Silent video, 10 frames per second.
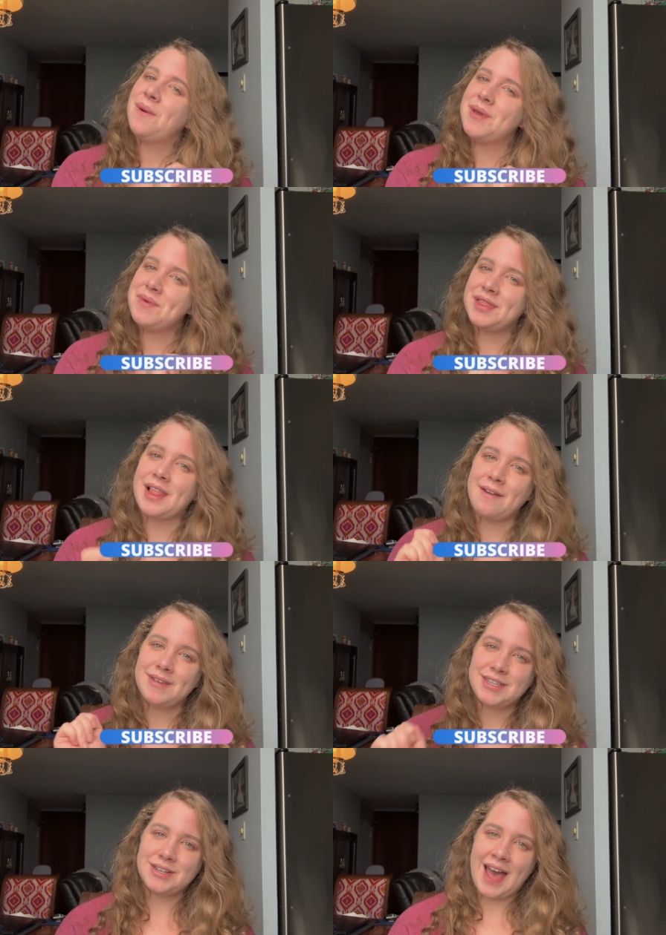We would
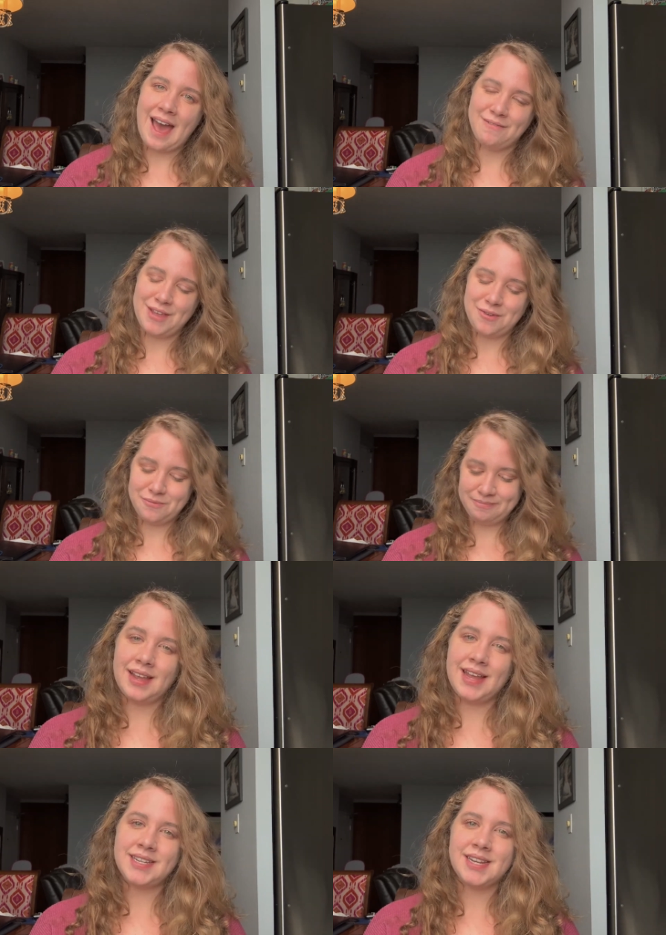love to have you.
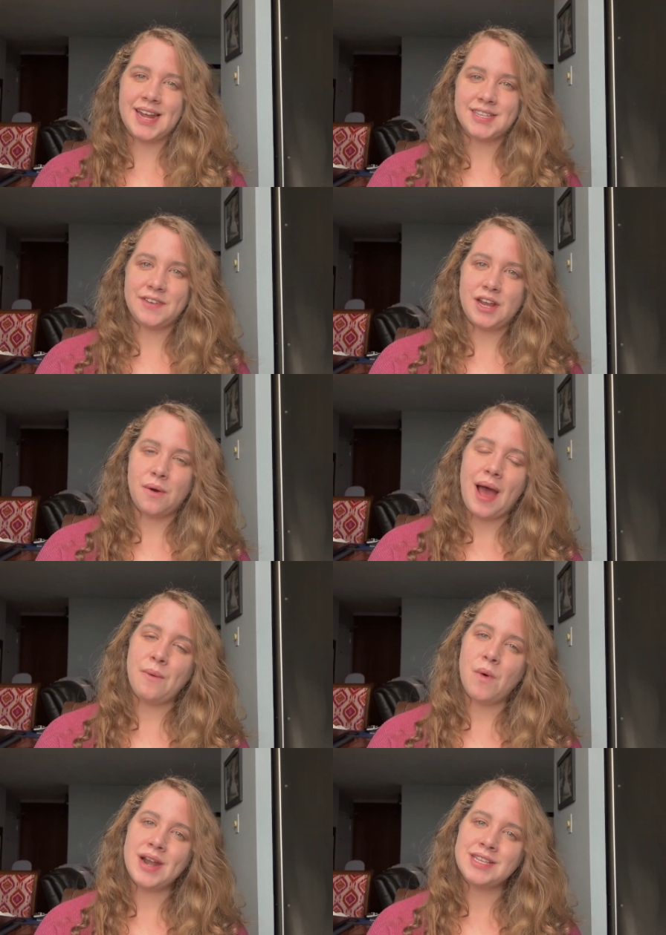In today's video, I
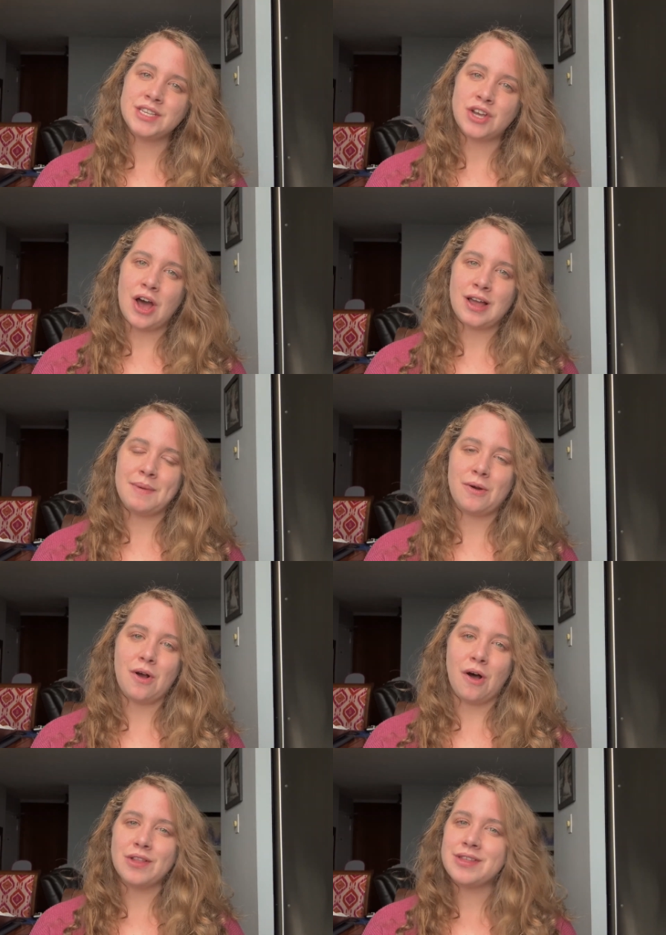wanted to talk about
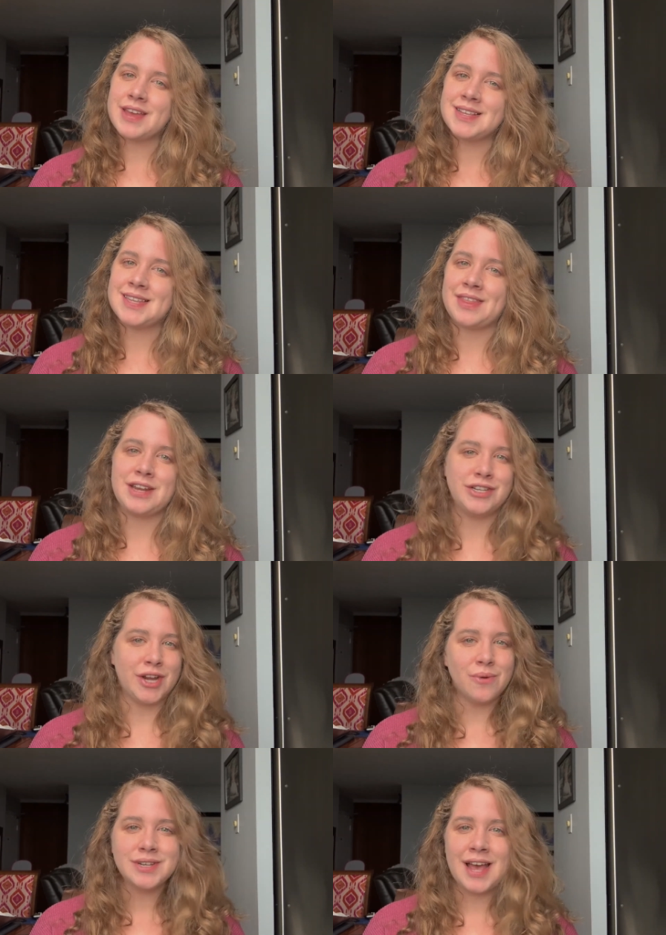all the things that they
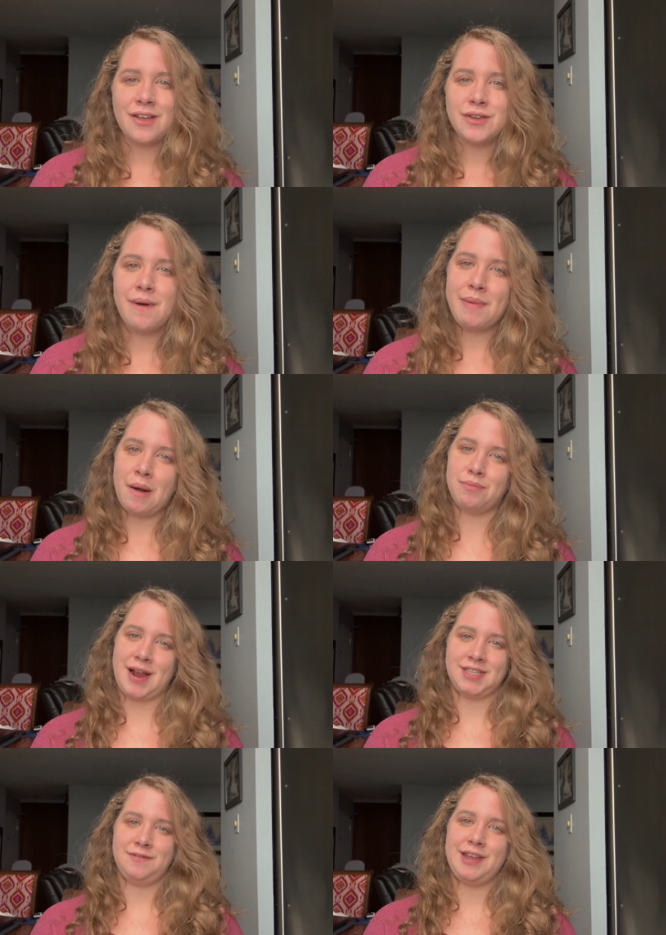don't tell you about
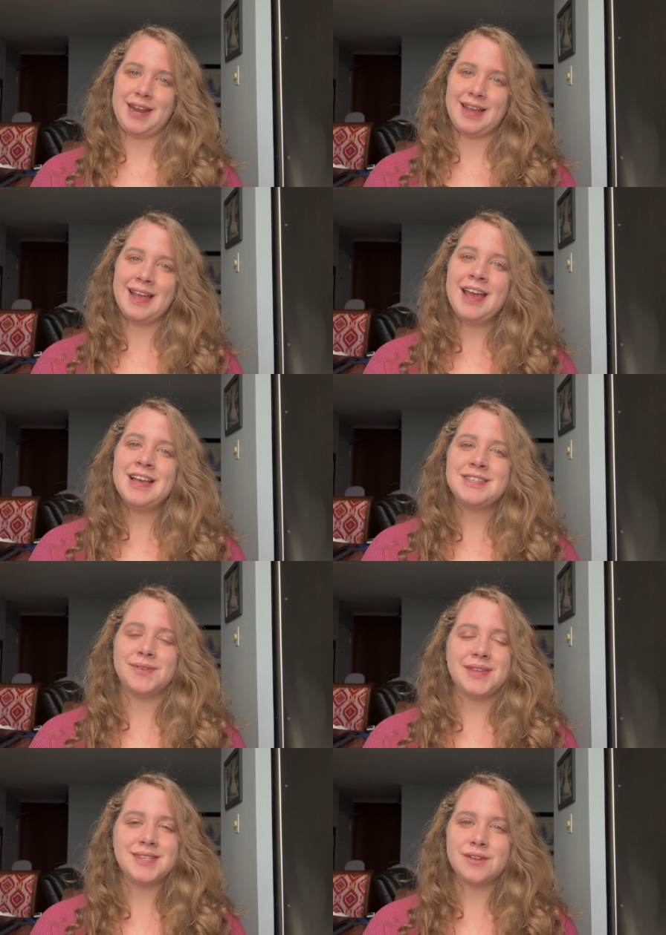breastfeeding.
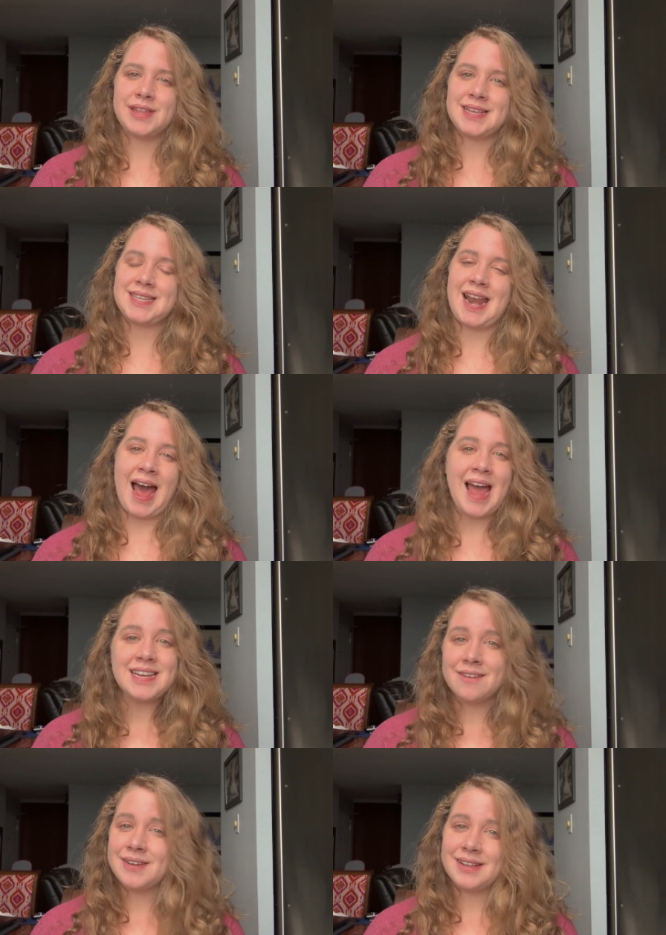So these are things that I
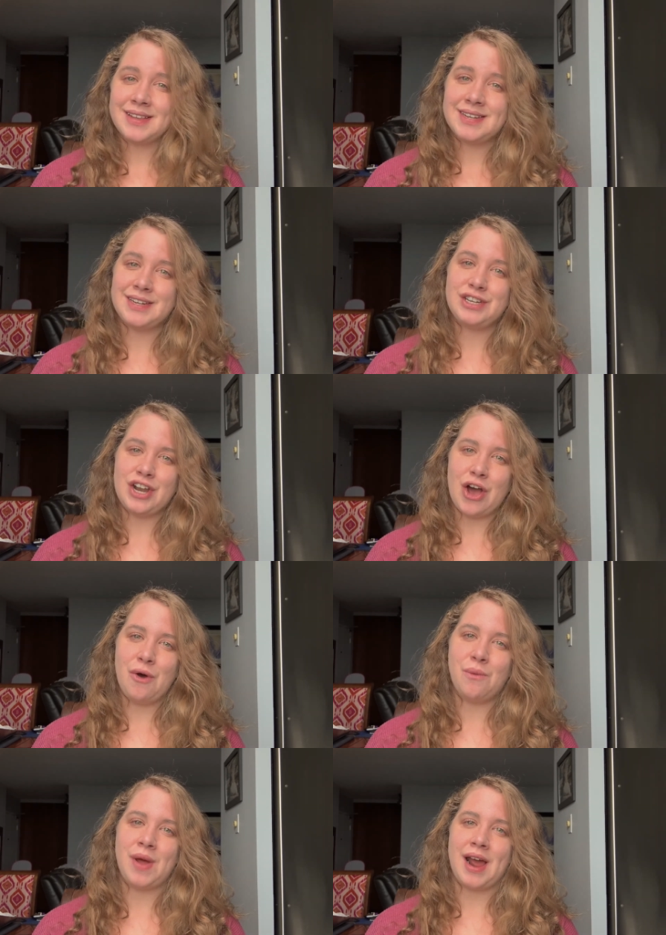definitely didn't
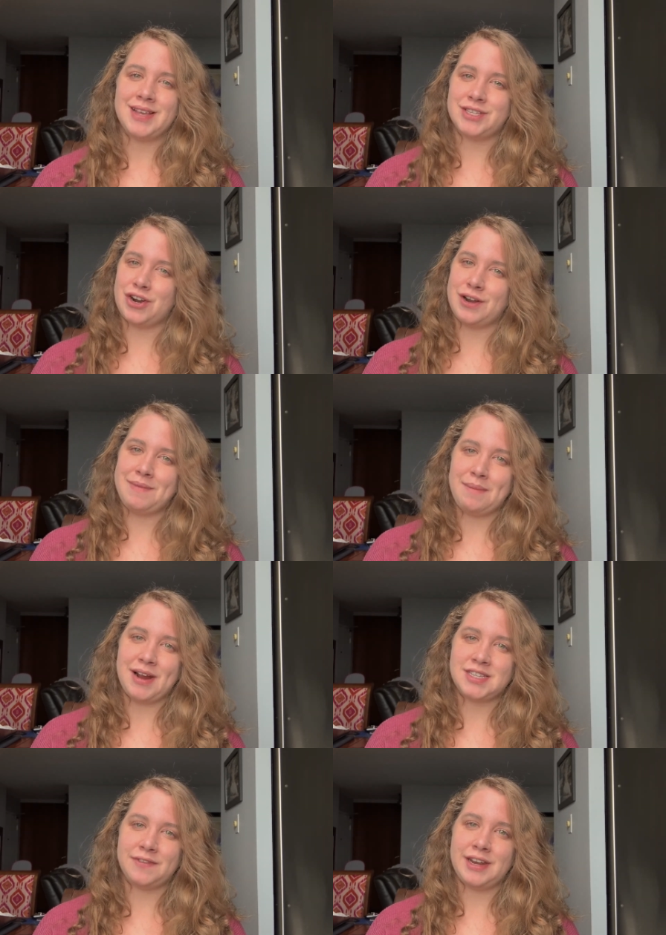know when I started my
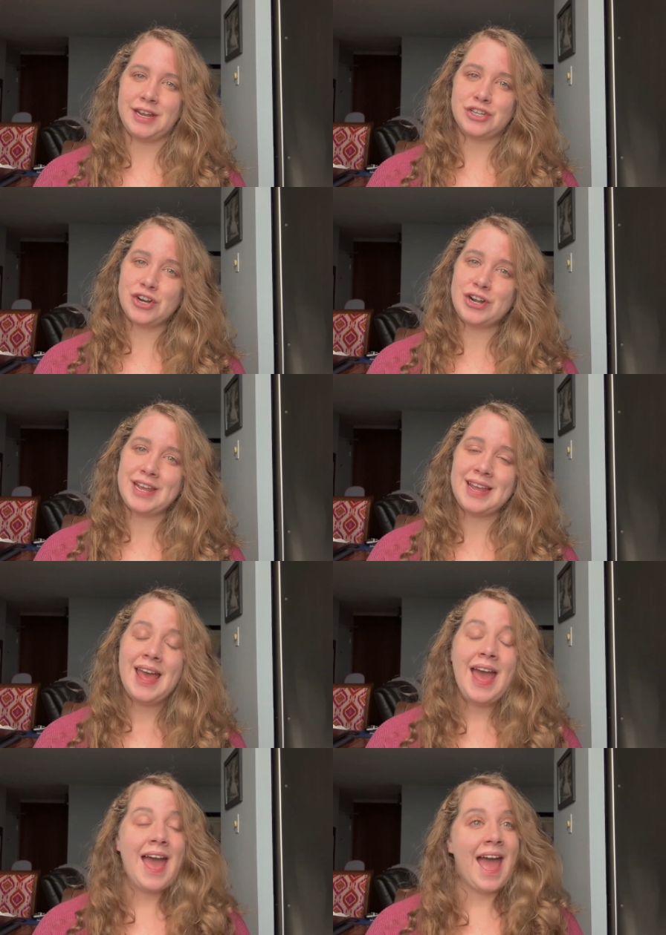breastfeeding journey.
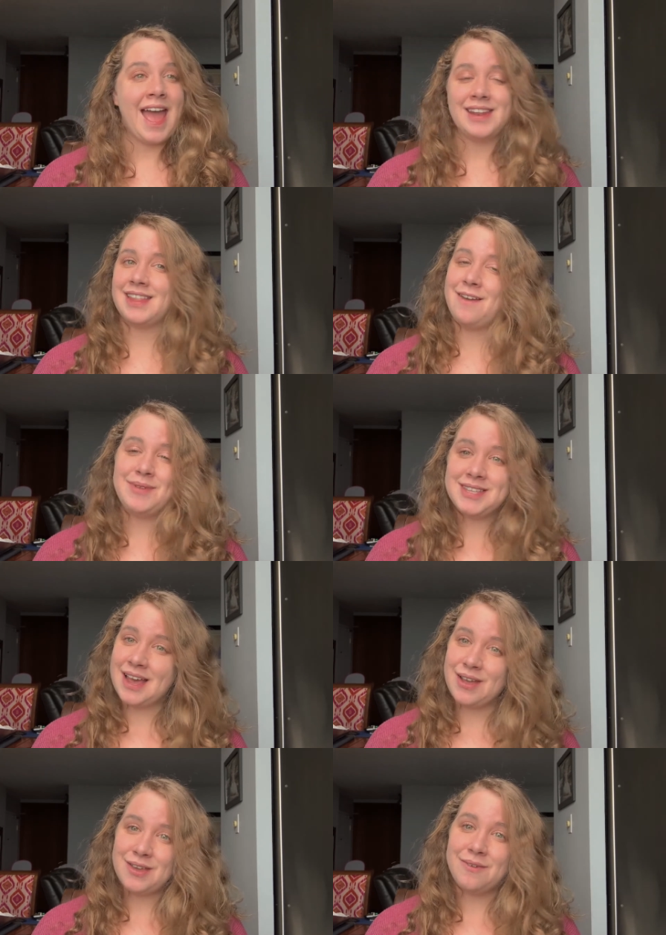And let me
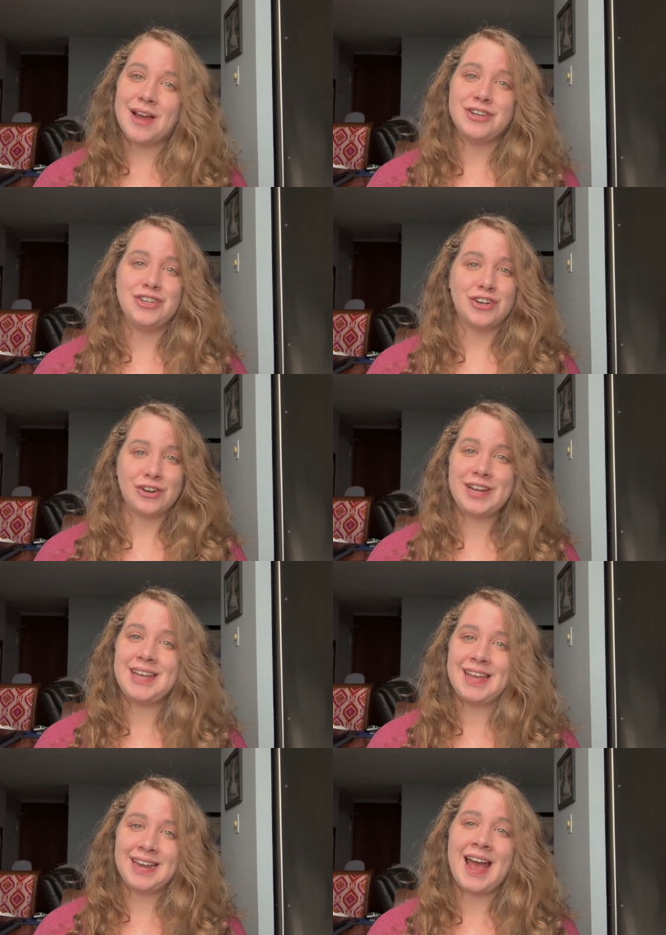tell you, a
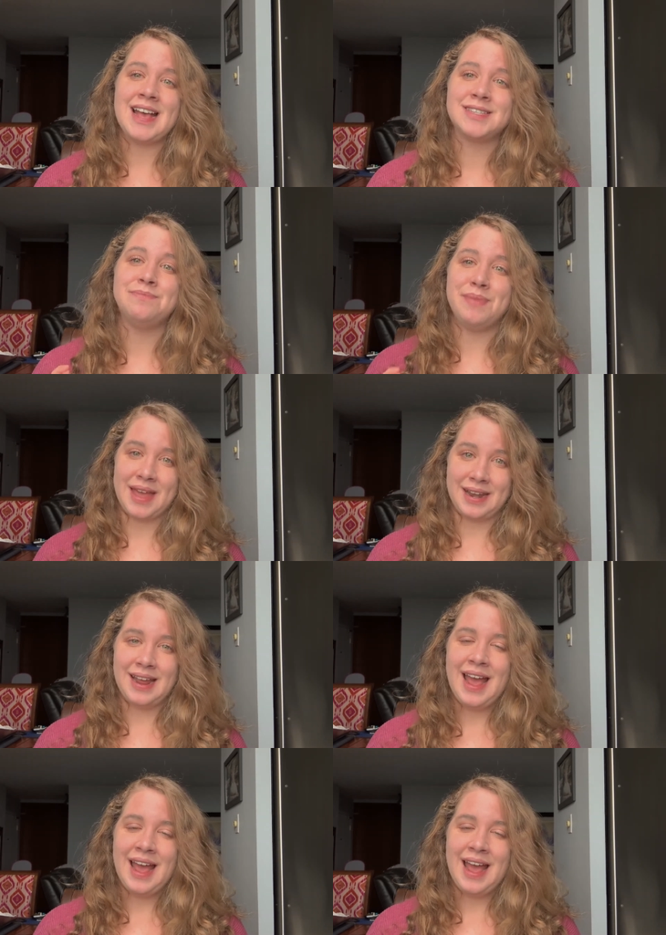journey it has been.